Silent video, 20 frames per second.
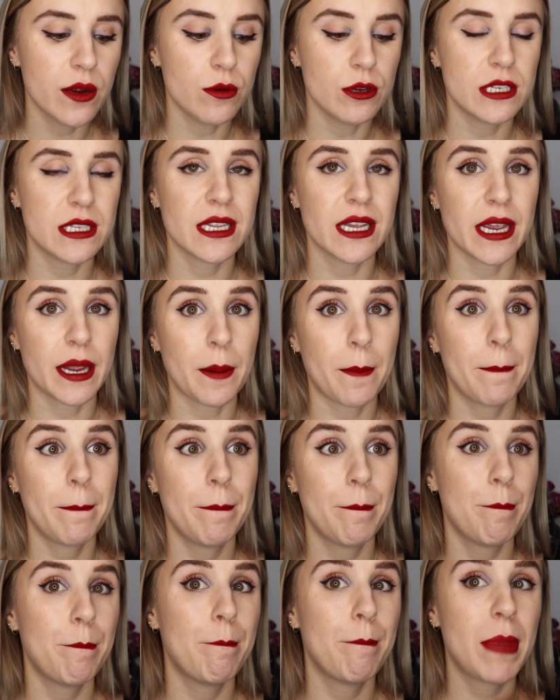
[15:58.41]
It was like
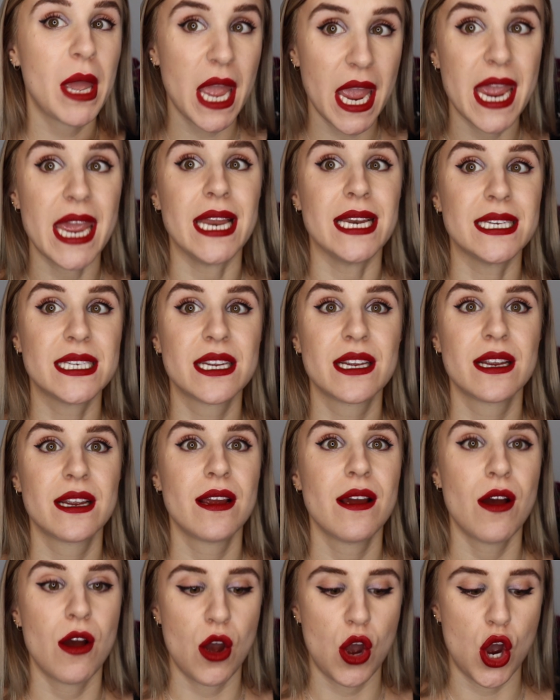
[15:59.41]
paint
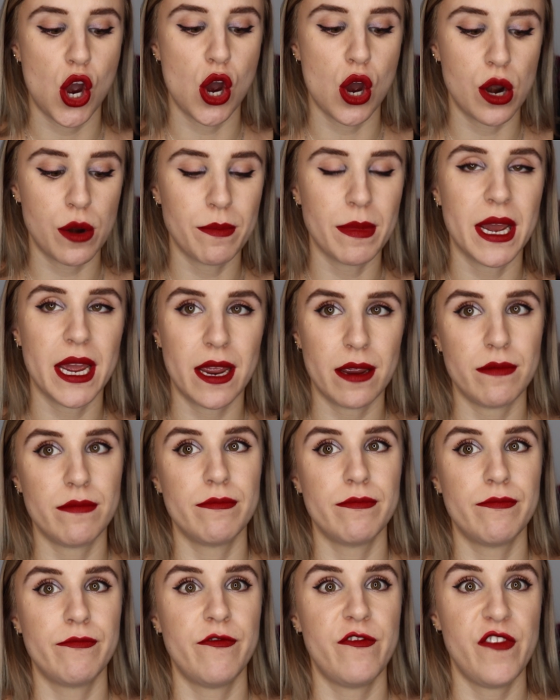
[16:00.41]
on my
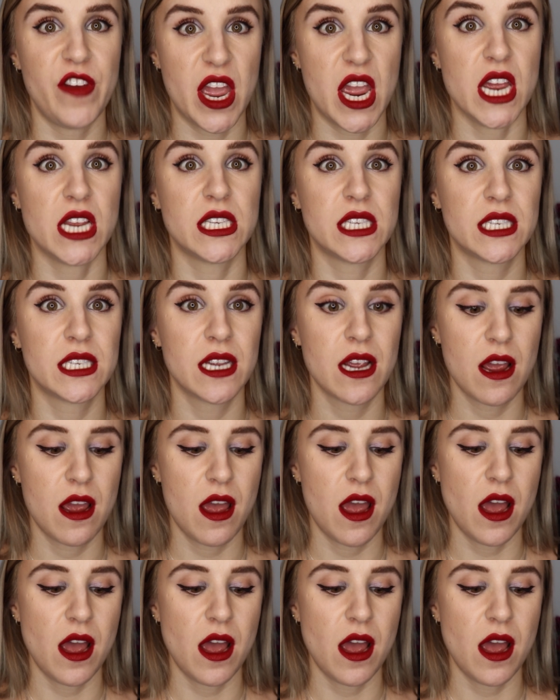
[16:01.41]
face.